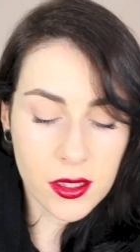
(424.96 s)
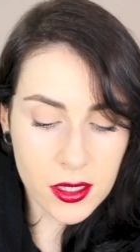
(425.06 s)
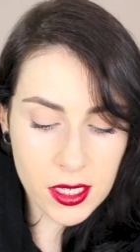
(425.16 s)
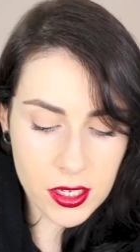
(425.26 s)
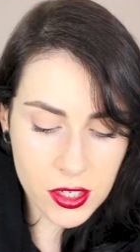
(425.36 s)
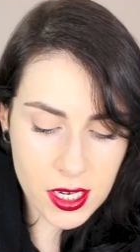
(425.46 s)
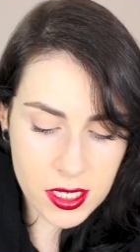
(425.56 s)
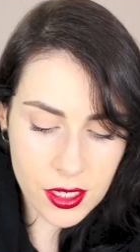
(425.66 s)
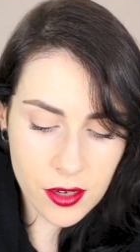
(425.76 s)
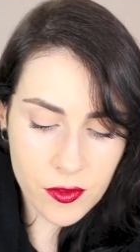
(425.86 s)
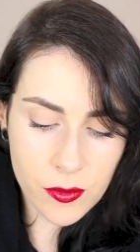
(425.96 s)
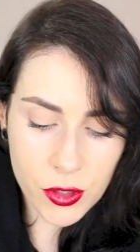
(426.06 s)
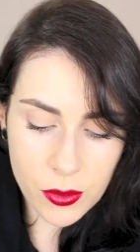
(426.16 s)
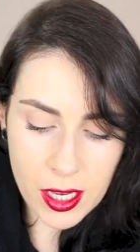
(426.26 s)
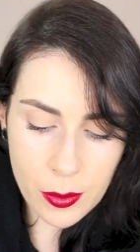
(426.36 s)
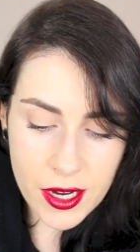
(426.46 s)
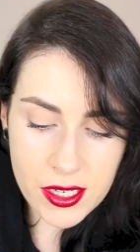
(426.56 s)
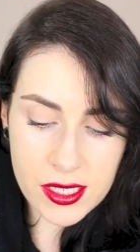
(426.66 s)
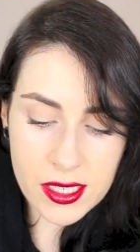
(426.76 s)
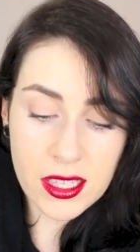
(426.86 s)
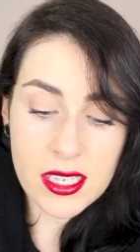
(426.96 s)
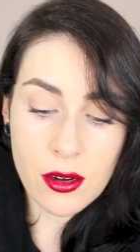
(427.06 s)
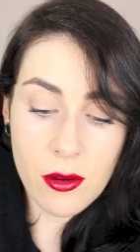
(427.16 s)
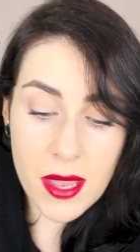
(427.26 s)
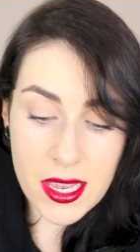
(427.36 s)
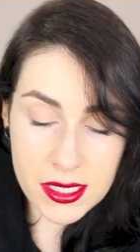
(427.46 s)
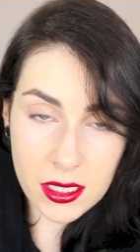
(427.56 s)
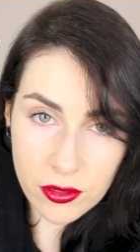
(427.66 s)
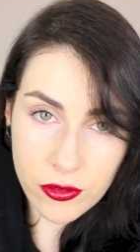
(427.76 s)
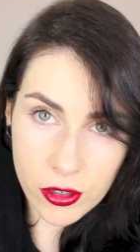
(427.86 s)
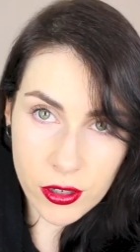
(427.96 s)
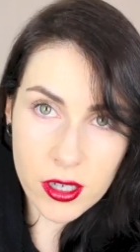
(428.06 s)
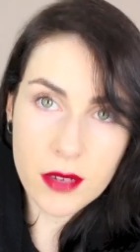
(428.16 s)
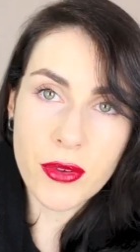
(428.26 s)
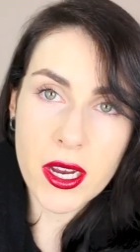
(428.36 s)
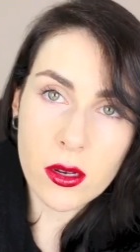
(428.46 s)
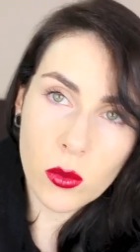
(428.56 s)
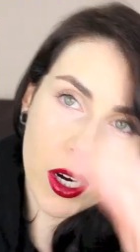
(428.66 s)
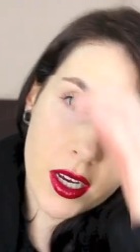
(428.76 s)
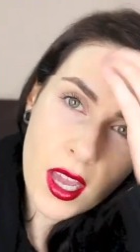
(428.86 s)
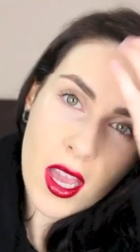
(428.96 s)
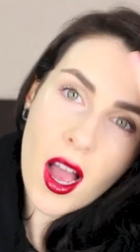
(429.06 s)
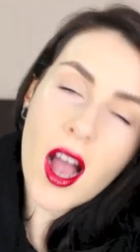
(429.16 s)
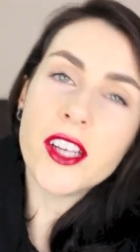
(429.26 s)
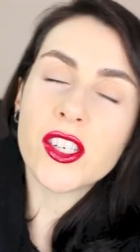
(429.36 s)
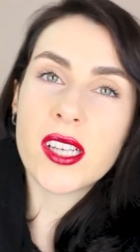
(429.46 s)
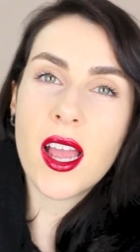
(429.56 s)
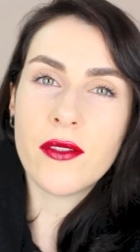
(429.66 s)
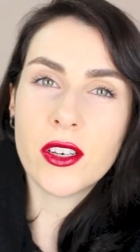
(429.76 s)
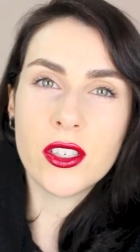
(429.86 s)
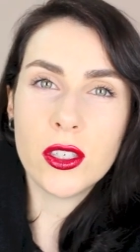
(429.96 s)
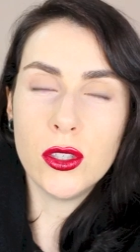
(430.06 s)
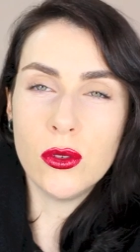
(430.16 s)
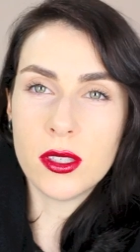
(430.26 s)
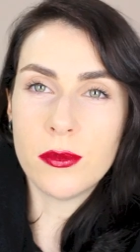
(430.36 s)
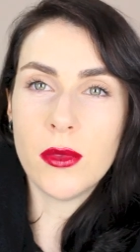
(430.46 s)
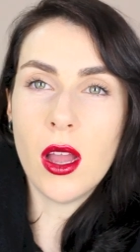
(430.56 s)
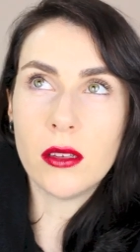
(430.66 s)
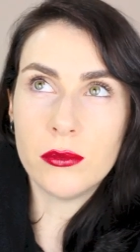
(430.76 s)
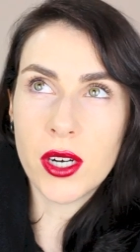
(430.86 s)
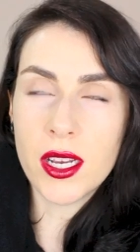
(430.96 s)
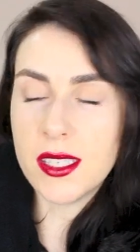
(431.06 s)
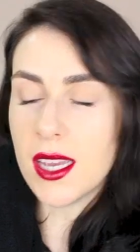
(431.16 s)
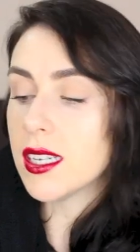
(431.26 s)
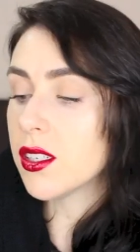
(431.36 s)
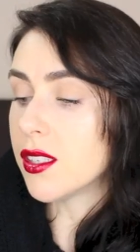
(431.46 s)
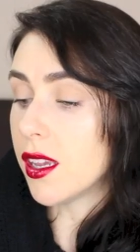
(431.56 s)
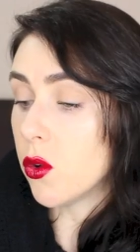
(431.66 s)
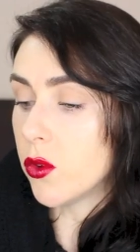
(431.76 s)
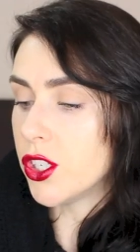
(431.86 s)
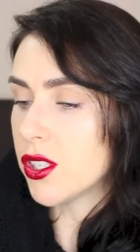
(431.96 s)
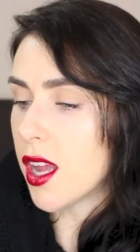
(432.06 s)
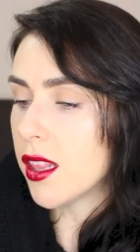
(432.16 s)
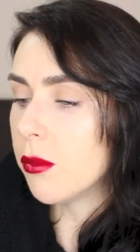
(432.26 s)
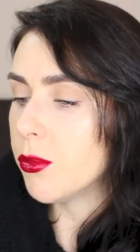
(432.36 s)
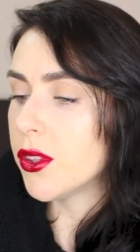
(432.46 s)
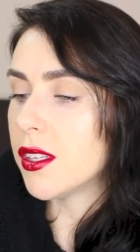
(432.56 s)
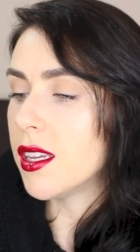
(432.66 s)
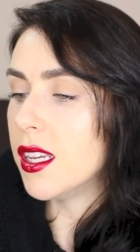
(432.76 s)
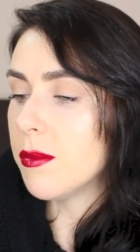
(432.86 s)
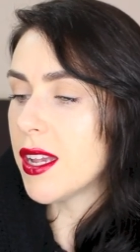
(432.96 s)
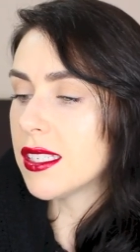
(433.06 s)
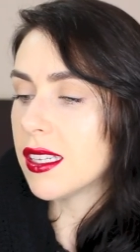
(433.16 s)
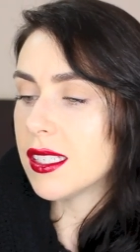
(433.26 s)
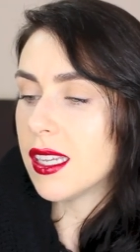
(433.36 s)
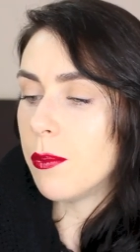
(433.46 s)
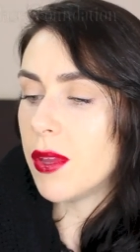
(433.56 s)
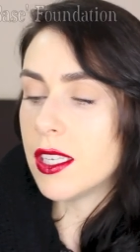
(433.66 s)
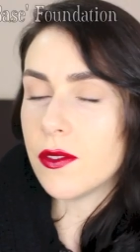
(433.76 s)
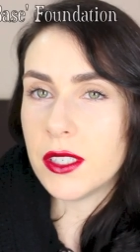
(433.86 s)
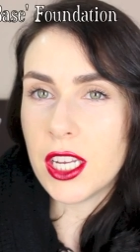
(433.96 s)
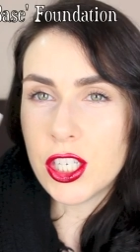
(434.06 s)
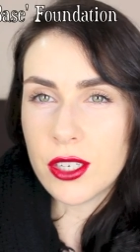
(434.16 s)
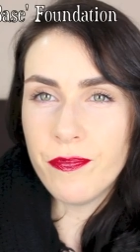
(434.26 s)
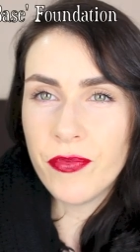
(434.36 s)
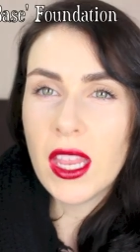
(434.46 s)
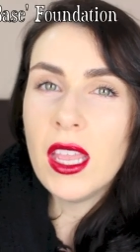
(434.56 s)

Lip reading: on the internet and hearing from other makeup artists, that these are amazing for bridal work. I just haven't used them on brides yet because I only just got them. But the Illamasqua Skin Base Foundation,